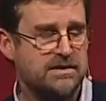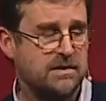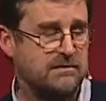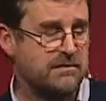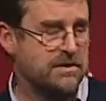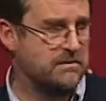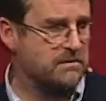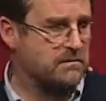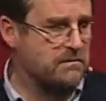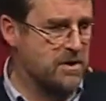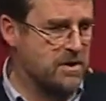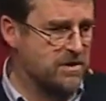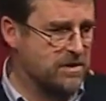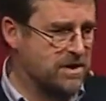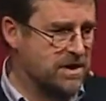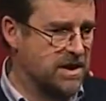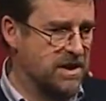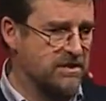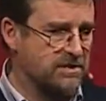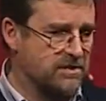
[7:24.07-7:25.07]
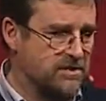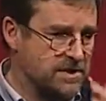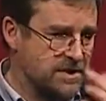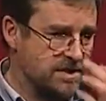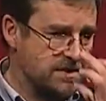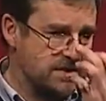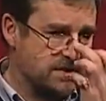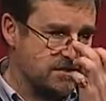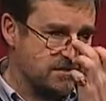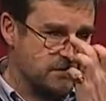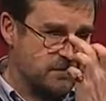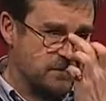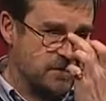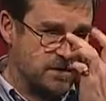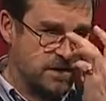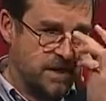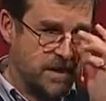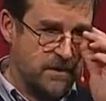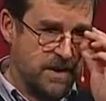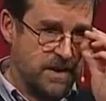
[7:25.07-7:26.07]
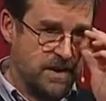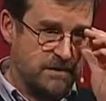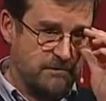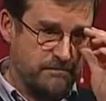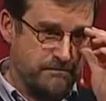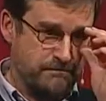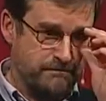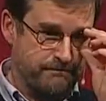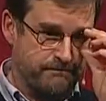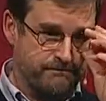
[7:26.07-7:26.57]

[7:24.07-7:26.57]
some of them emerging countries, low income.